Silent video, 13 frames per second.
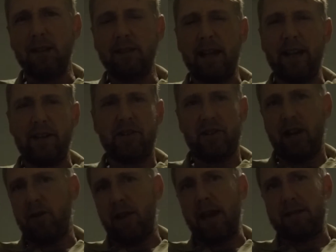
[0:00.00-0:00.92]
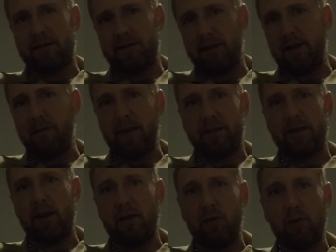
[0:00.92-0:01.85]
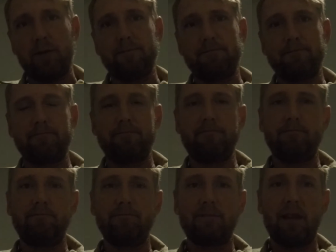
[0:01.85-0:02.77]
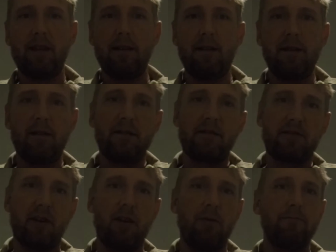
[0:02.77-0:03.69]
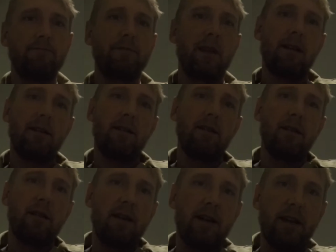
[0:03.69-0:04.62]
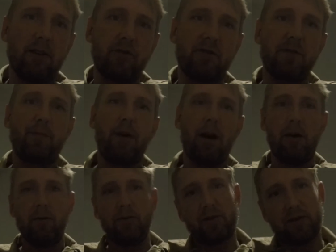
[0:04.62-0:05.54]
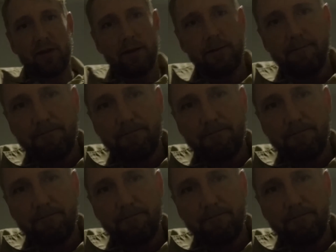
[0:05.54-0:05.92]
that share that sentiment, though. So, here's the post.